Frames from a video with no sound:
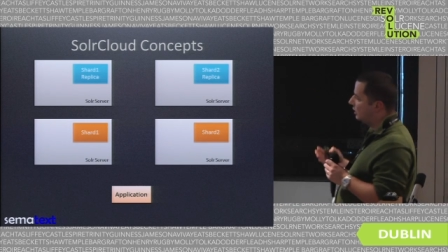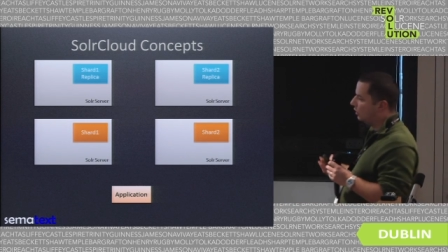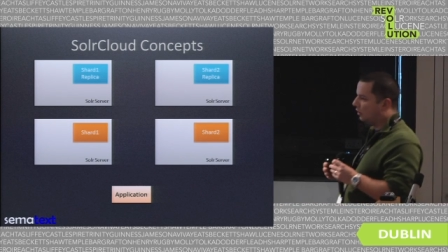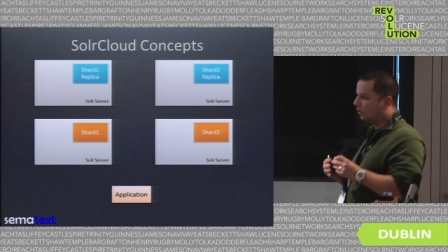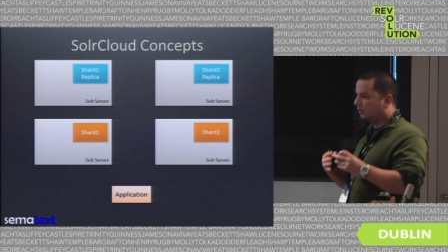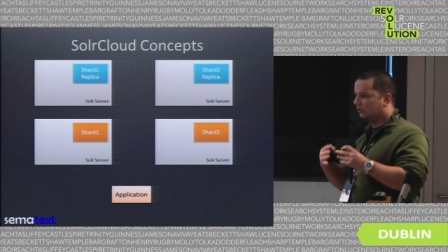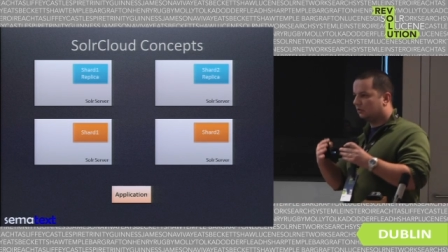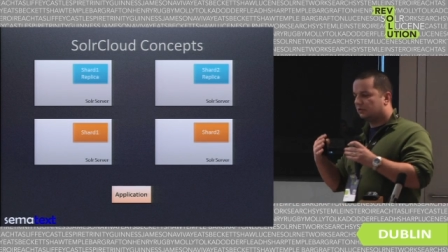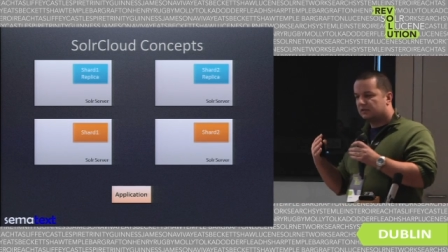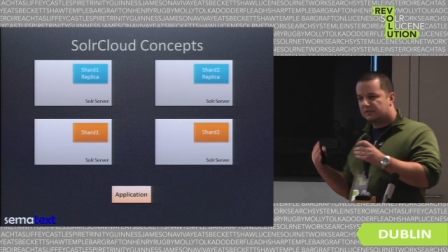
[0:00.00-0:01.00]
On
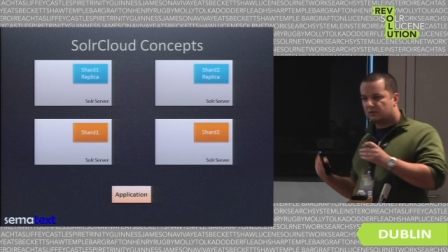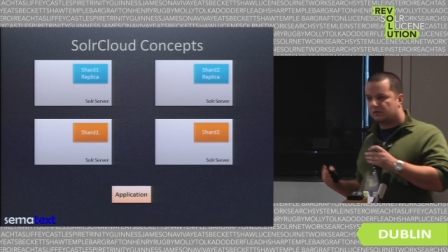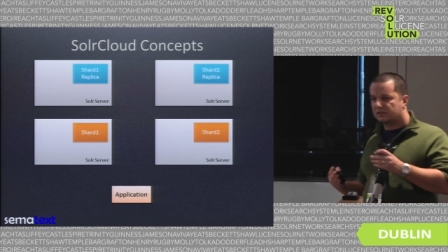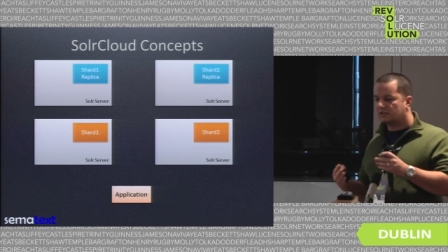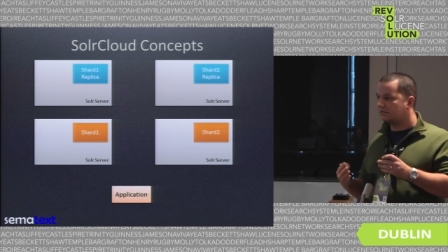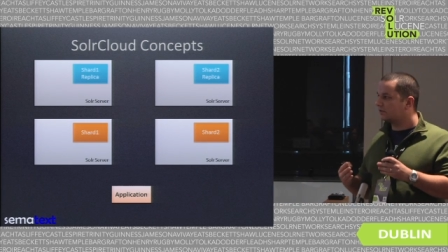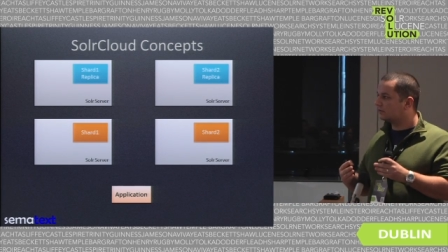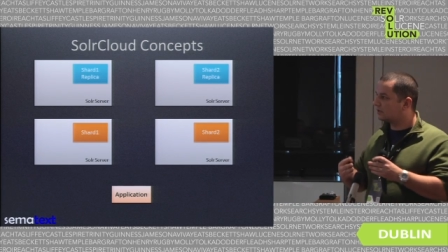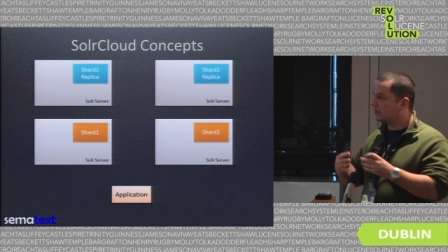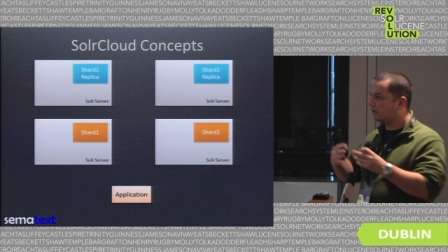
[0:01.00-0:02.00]
Solr servers,
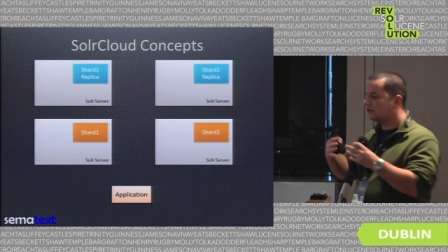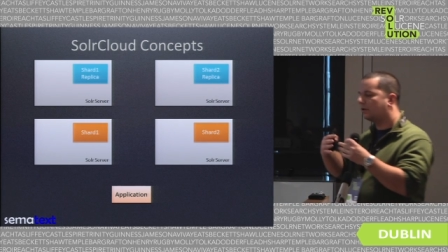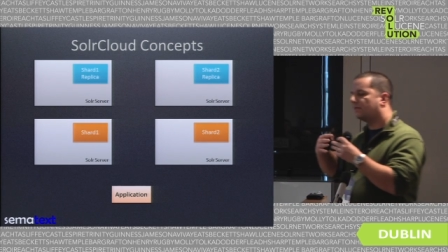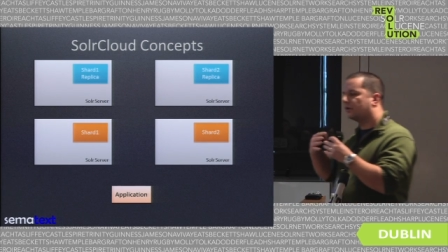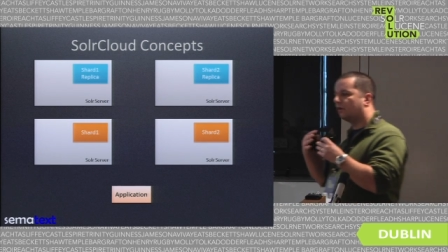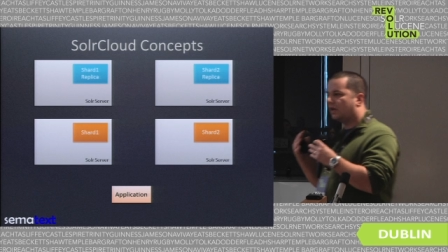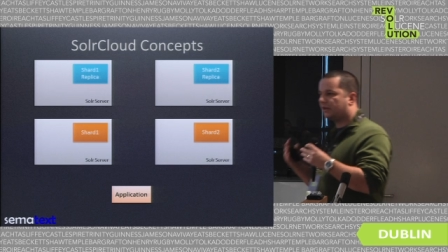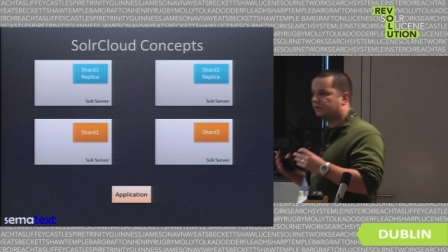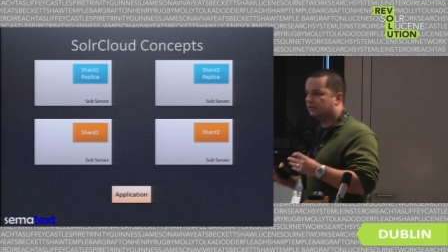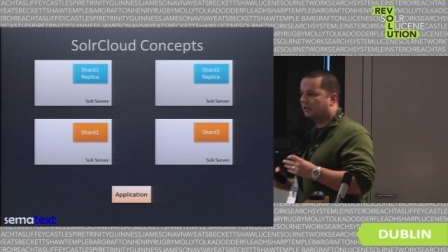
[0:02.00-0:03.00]
you, you, have a
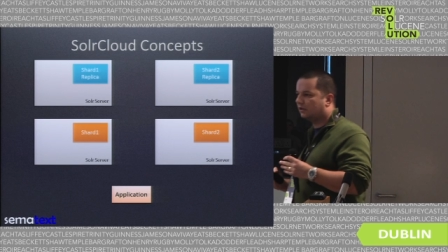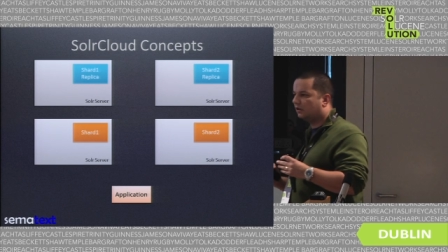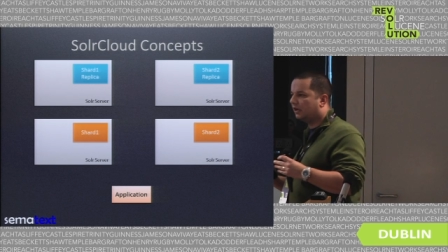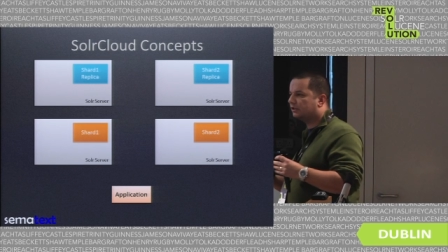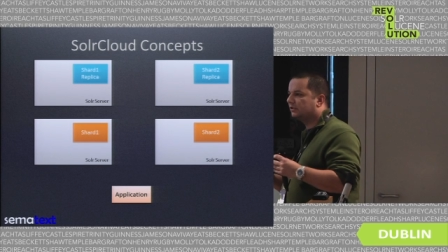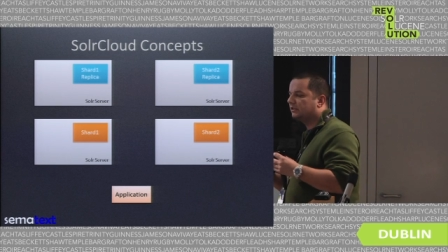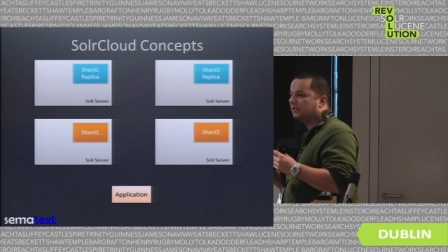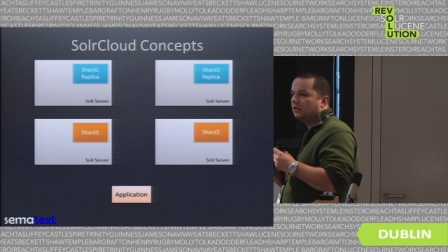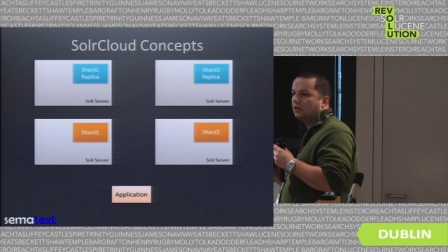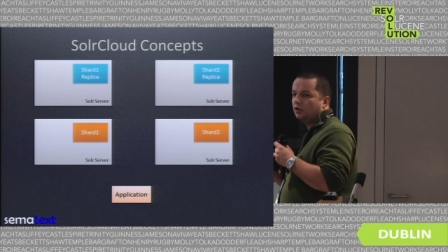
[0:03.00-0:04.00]
collection. A collection is a
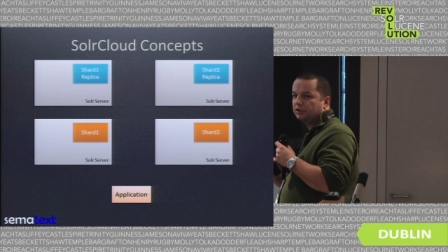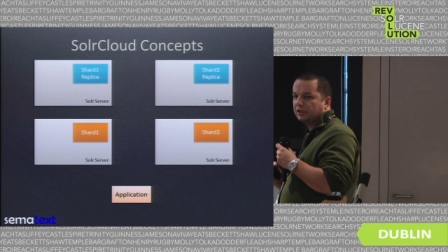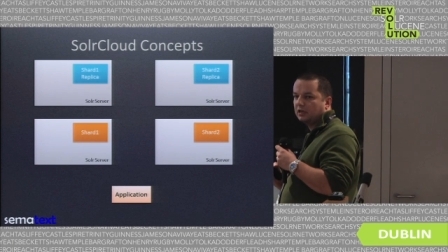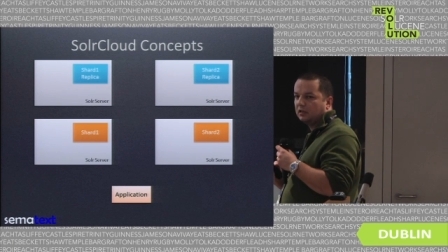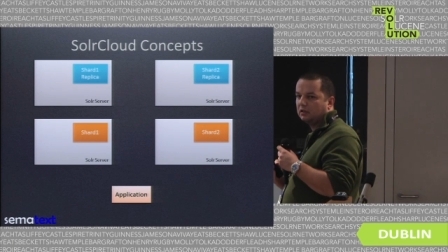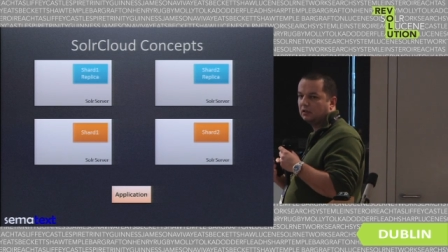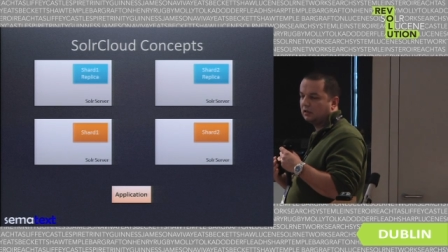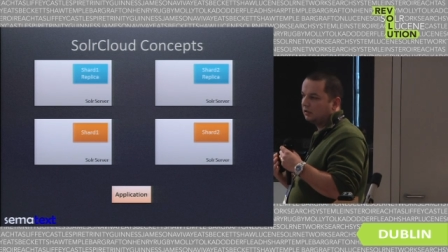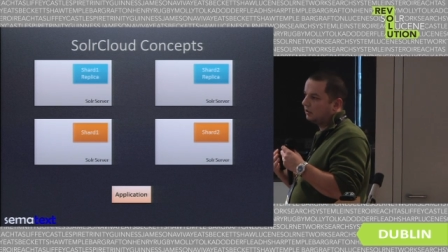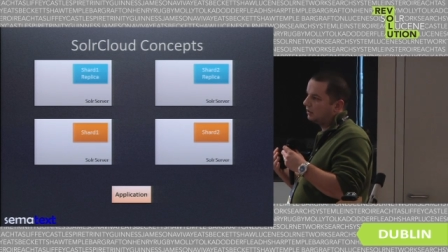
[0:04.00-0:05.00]
logical,
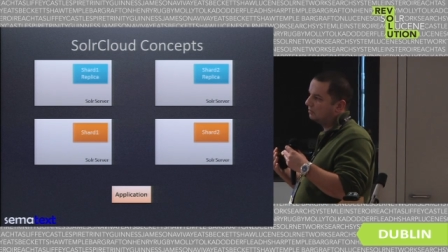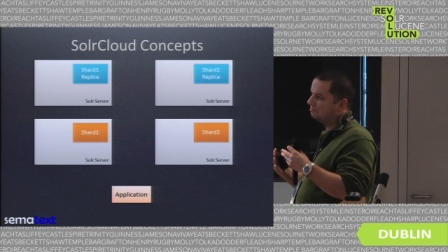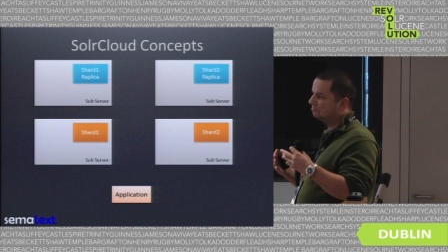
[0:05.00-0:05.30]
uh,